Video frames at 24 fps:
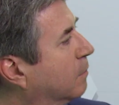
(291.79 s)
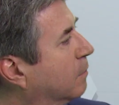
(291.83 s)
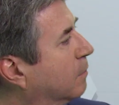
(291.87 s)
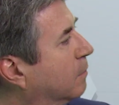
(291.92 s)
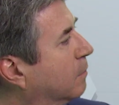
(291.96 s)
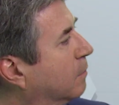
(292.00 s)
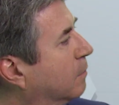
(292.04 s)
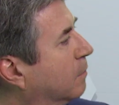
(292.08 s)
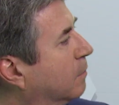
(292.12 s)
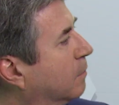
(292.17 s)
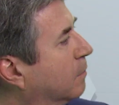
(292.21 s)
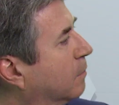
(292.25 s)

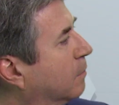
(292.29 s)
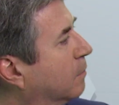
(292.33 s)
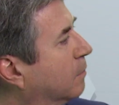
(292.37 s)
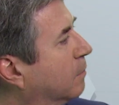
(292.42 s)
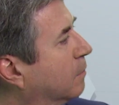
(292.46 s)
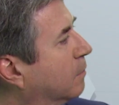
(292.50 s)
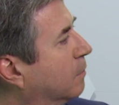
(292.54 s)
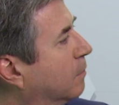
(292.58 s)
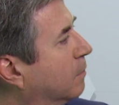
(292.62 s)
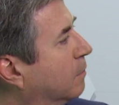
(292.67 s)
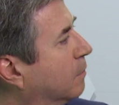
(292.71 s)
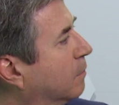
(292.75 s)

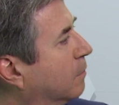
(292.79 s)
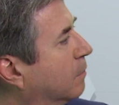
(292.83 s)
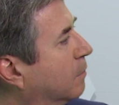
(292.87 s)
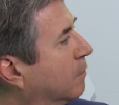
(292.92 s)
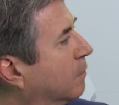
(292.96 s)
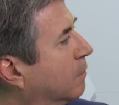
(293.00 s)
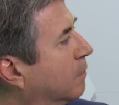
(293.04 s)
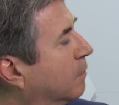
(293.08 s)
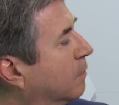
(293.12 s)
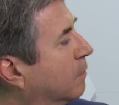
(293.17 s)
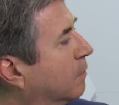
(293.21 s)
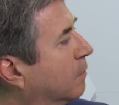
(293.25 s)

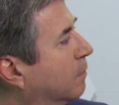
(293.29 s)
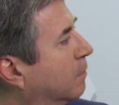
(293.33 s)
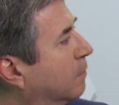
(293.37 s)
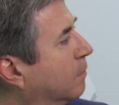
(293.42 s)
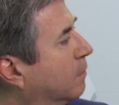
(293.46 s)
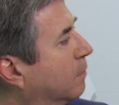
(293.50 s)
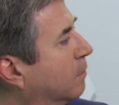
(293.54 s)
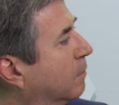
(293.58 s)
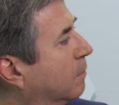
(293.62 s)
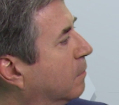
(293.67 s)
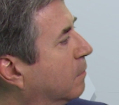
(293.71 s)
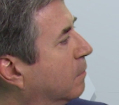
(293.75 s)

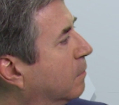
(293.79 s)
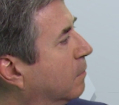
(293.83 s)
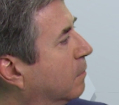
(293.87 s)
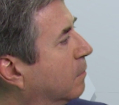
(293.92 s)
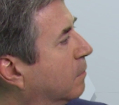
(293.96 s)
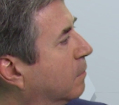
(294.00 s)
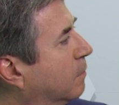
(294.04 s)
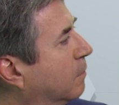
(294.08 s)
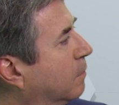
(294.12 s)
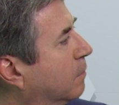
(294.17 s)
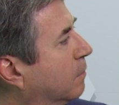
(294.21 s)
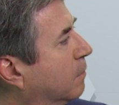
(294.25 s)

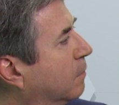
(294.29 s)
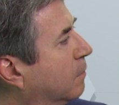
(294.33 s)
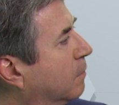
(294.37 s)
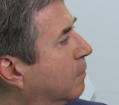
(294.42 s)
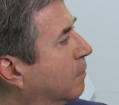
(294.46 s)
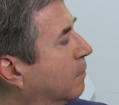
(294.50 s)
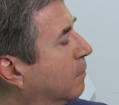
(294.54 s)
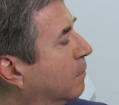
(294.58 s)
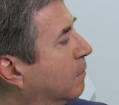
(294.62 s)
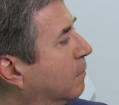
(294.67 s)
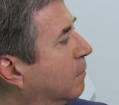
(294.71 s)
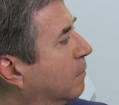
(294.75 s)

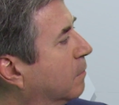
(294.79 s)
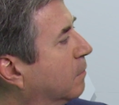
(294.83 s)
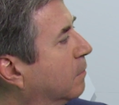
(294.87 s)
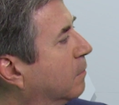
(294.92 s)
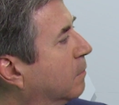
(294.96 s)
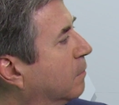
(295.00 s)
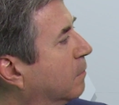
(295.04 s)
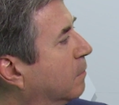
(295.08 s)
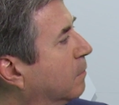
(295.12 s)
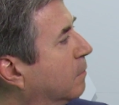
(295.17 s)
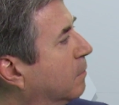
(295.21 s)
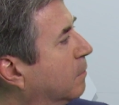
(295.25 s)

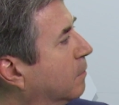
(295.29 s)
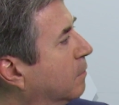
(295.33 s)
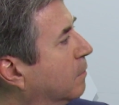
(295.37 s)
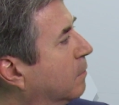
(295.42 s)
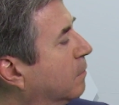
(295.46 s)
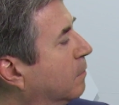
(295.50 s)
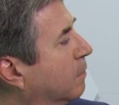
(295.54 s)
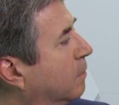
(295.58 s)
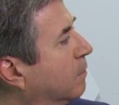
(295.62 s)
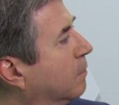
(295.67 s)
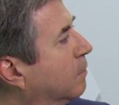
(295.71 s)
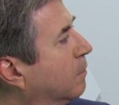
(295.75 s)

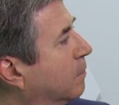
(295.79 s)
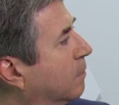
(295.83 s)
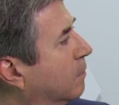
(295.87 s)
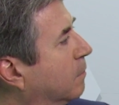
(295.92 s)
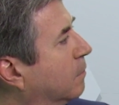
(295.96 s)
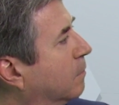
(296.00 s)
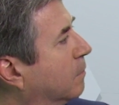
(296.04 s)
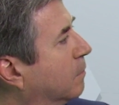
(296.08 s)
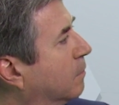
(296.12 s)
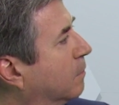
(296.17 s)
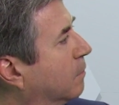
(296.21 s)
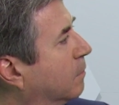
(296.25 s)

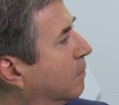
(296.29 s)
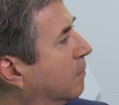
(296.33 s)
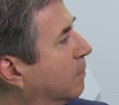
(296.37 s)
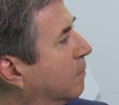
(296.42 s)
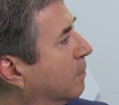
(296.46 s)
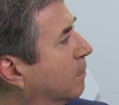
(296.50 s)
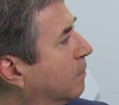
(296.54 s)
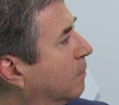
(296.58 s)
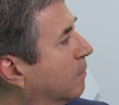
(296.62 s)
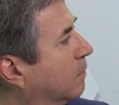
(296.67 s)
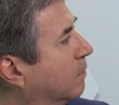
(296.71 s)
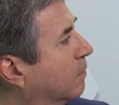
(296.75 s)

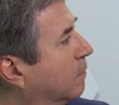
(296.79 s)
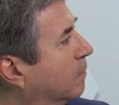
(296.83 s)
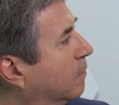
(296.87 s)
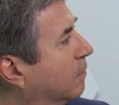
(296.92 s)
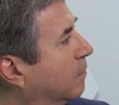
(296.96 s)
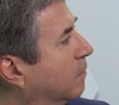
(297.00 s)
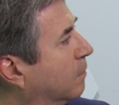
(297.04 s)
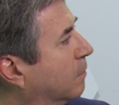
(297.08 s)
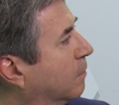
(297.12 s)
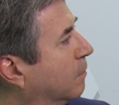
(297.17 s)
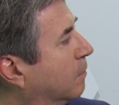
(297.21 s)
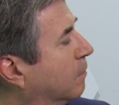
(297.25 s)

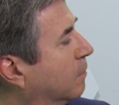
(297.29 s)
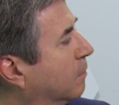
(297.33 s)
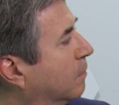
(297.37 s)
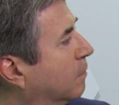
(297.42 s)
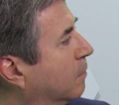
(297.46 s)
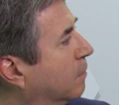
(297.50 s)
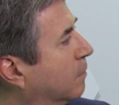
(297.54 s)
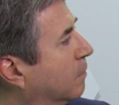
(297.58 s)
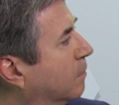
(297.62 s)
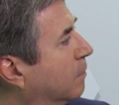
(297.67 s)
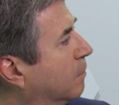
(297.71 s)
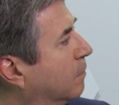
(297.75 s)

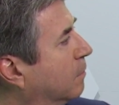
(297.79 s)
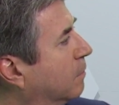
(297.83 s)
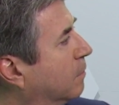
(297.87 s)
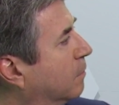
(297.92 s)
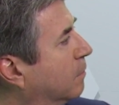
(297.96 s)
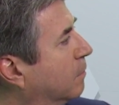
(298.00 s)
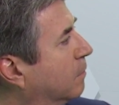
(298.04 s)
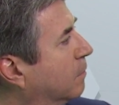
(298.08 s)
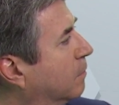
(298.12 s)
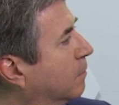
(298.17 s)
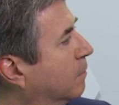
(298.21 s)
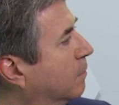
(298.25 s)

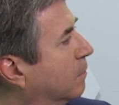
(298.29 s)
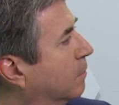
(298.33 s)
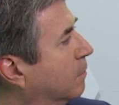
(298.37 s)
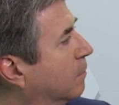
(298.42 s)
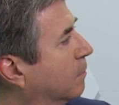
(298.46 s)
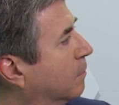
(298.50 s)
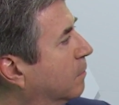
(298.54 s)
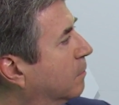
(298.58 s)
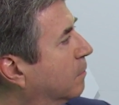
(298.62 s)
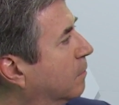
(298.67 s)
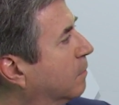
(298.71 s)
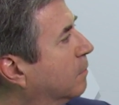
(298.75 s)

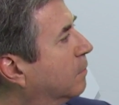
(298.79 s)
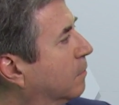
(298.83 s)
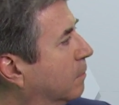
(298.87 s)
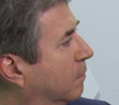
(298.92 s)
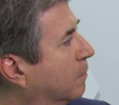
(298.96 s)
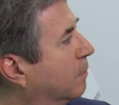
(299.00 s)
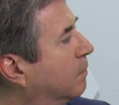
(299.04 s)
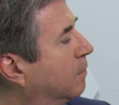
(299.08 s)
The person shown says nothing.